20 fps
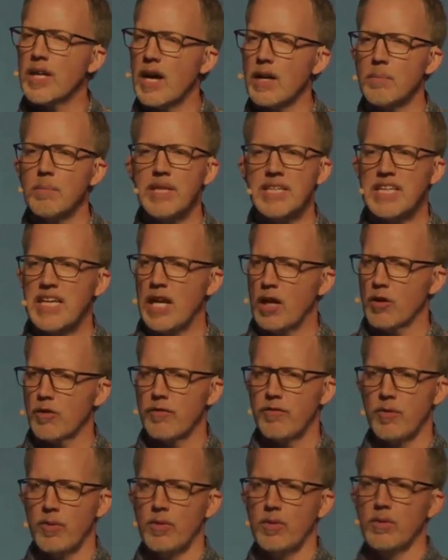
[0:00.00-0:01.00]
We got to be
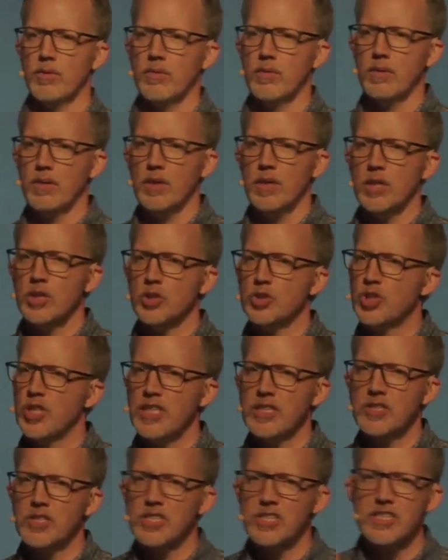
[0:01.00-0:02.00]
careful.
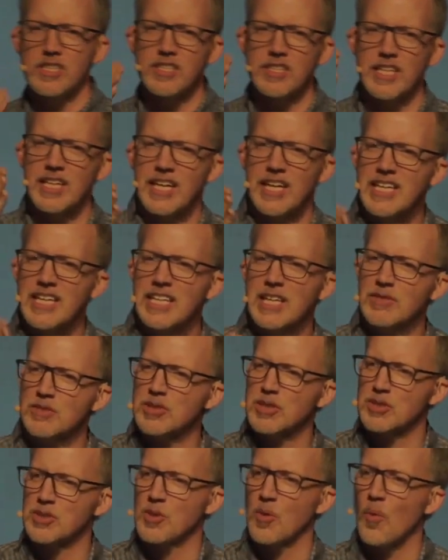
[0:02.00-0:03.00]
Jesus, he
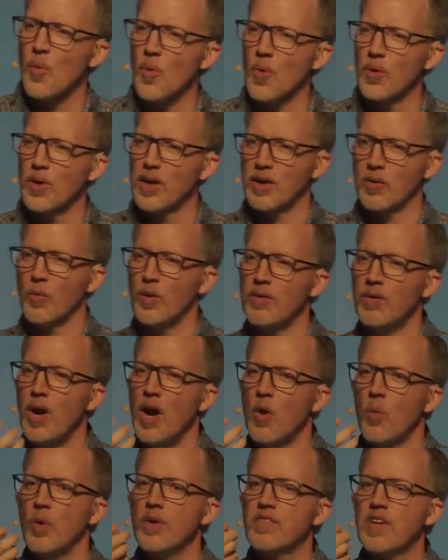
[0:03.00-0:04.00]
gives us a warning.
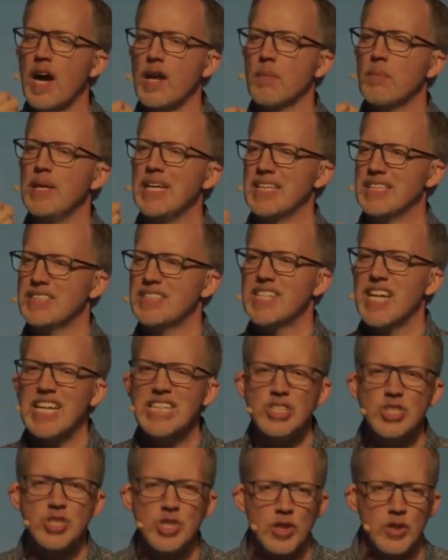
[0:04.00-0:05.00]
We, we've got to be
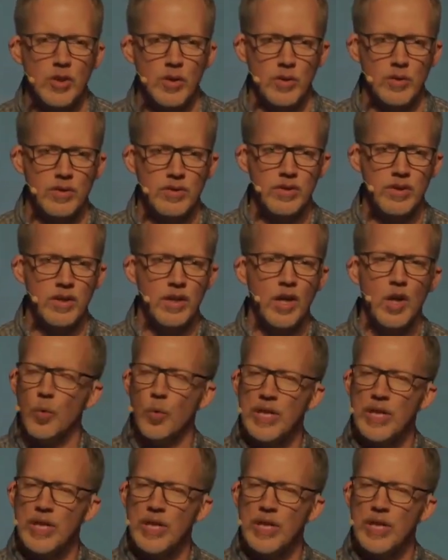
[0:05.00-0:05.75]
intentional